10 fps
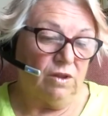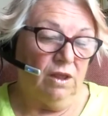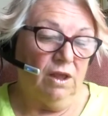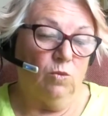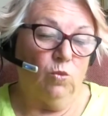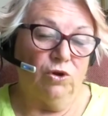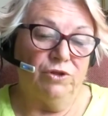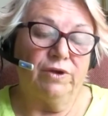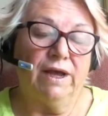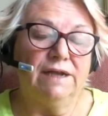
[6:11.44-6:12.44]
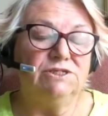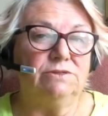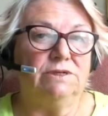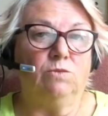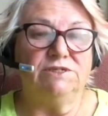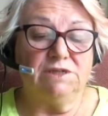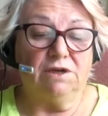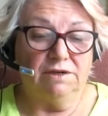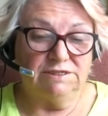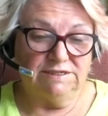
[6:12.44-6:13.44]
And what you can do, and we're
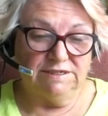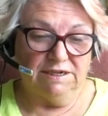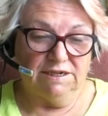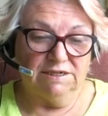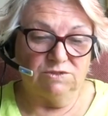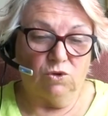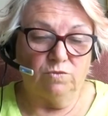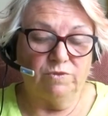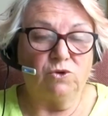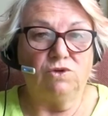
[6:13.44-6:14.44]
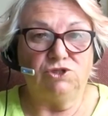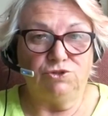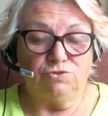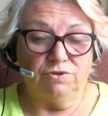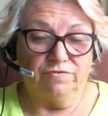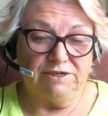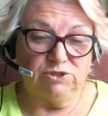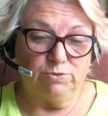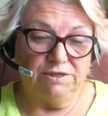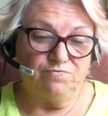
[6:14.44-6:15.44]
starting to see, is what we call a dual
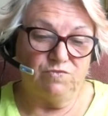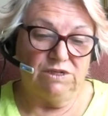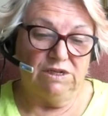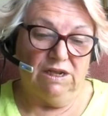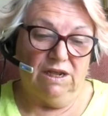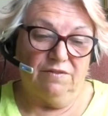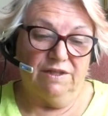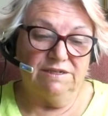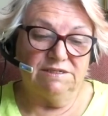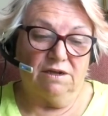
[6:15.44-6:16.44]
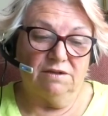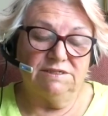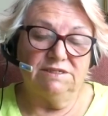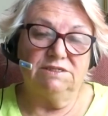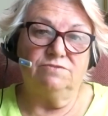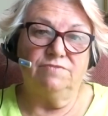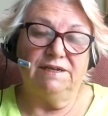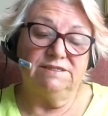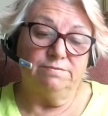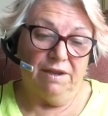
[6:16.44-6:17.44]
arrangement. They're starting to
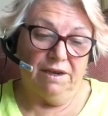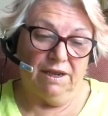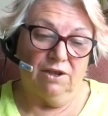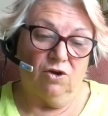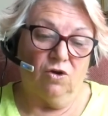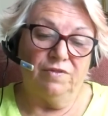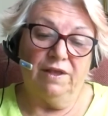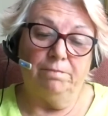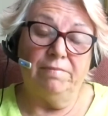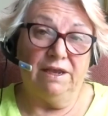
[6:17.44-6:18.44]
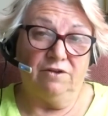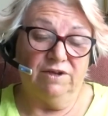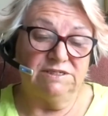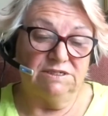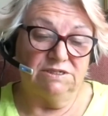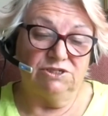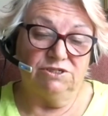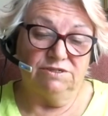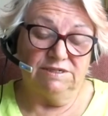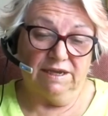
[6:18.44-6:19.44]
raise money on their main residence
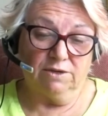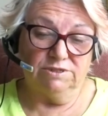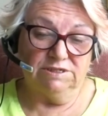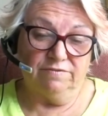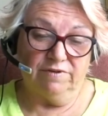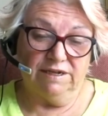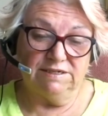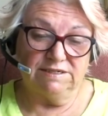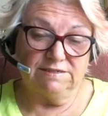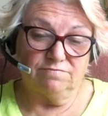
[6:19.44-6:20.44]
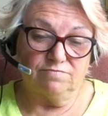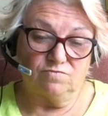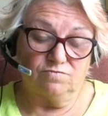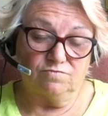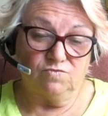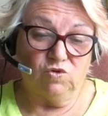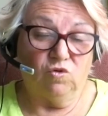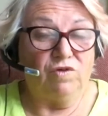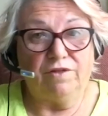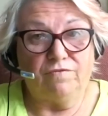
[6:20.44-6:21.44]
using equity release
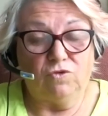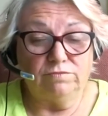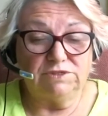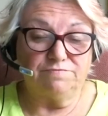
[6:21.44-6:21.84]
or other forms,